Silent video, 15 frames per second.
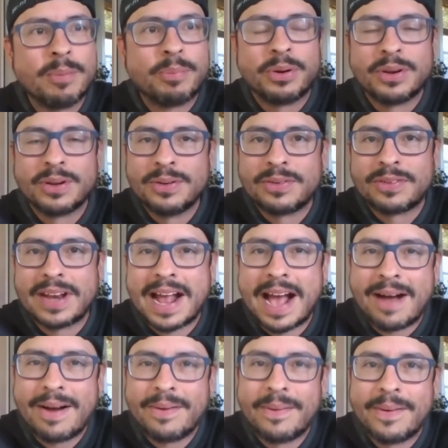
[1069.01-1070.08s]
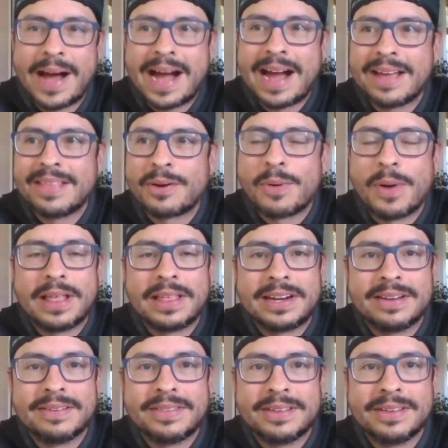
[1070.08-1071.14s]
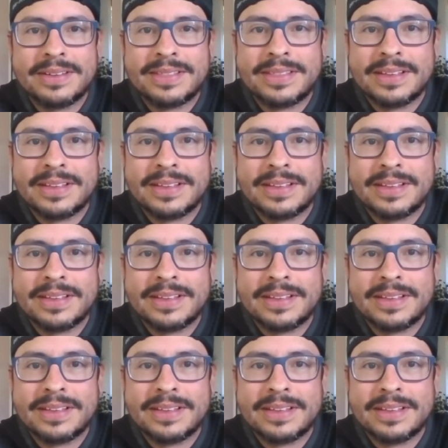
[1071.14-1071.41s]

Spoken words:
produced and how high the quality of the